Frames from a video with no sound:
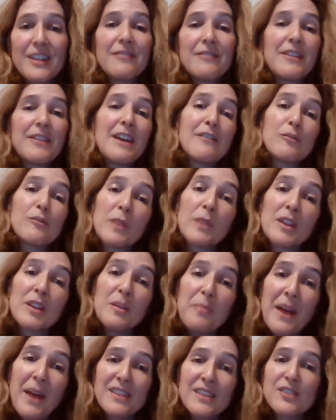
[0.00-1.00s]
if they have a really
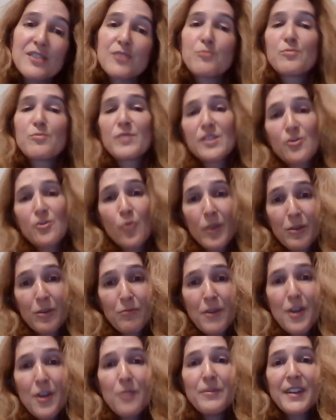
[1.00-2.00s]
bad sore
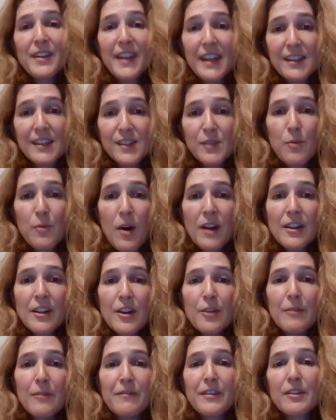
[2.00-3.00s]
throat, they can't
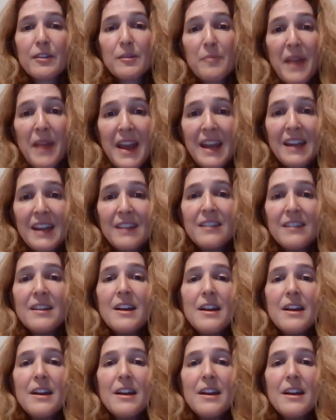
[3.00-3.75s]
swallow, if they're in pain,